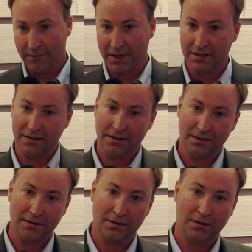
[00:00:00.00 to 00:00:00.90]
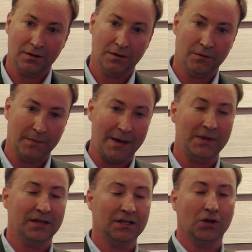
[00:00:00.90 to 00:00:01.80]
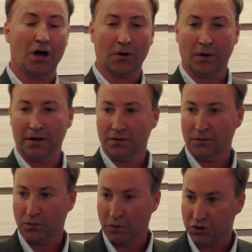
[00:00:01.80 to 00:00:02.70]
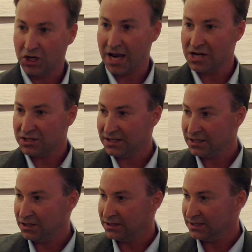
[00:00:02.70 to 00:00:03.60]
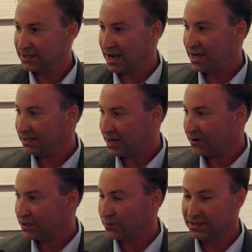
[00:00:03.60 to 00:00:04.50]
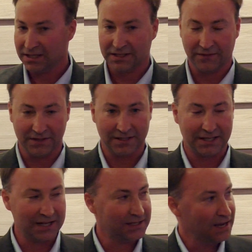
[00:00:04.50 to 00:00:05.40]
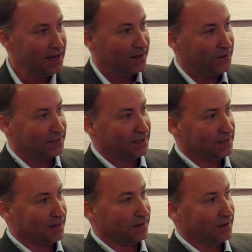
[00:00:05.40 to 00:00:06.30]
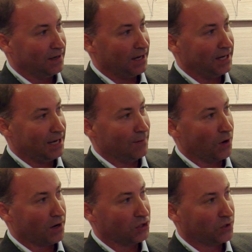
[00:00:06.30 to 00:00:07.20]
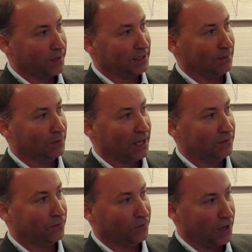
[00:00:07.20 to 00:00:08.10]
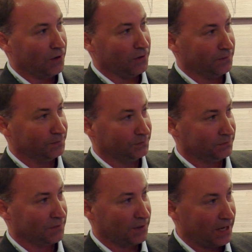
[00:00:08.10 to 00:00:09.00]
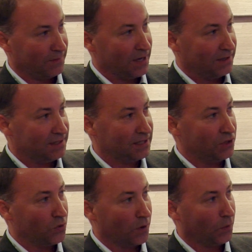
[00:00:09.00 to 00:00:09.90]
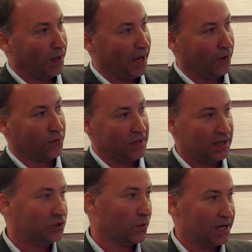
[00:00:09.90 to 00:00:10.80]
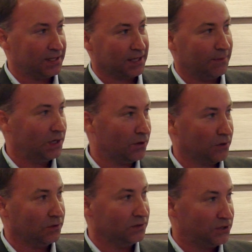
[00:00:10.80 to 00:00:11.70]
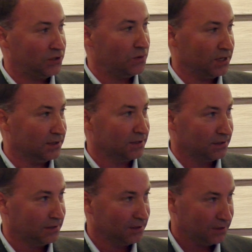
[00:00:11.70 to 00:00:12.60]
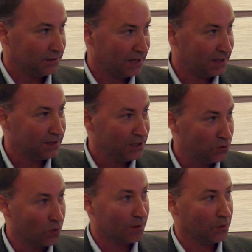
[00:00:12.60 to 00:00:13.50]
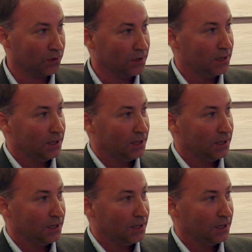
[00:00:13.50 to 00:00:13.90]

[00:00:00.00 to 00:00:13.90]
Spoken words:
But maybe in the long run, we'll change the design characteristics of the stents. This is an MR showing the blood flow, right? This is a normal, healthy 20-some-year-old student, right? Normal.